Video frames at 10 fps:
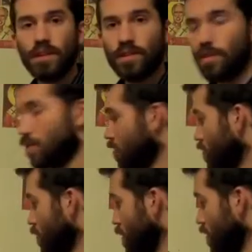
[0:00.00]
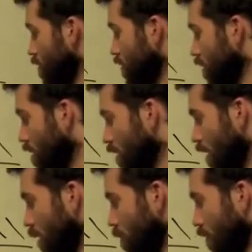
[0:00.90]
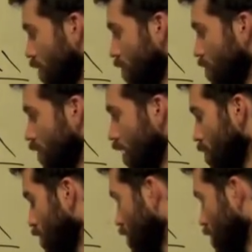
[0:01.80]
So this would mean up one, up